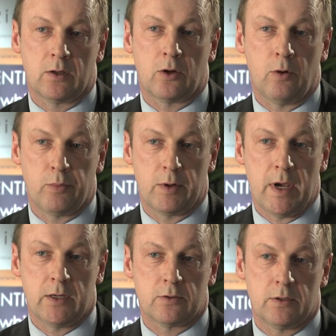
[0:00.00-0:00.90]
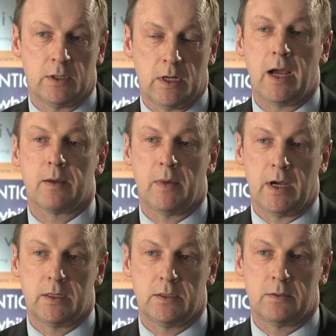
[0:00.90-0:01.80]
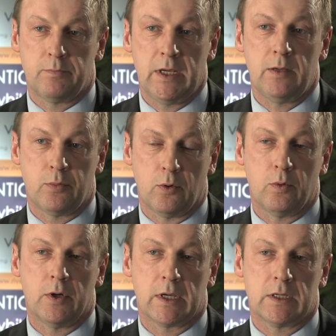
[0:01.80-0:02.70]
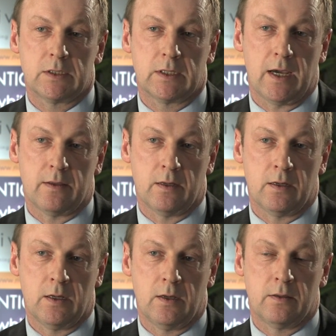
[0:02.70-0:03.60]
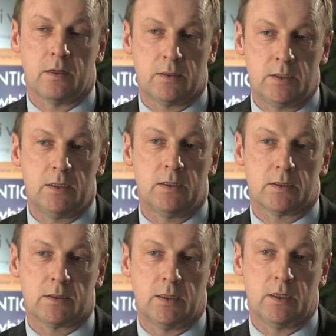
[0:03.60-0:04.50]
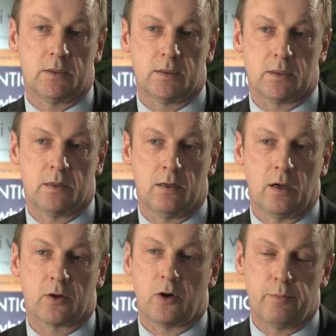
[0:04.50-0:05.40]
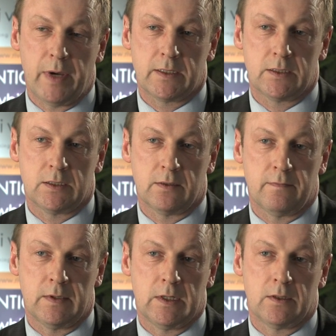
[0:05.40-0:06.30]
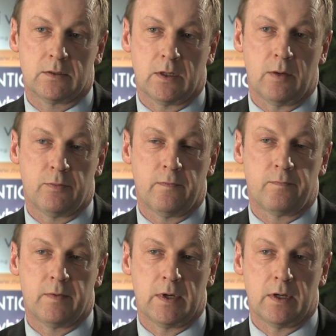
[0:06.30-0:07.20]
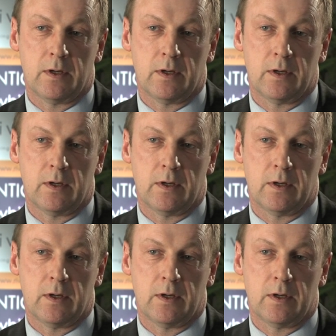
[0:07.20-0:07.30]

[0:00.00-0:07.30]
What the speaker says: complementary and like-minded people working together that didn't see it as a competitive type of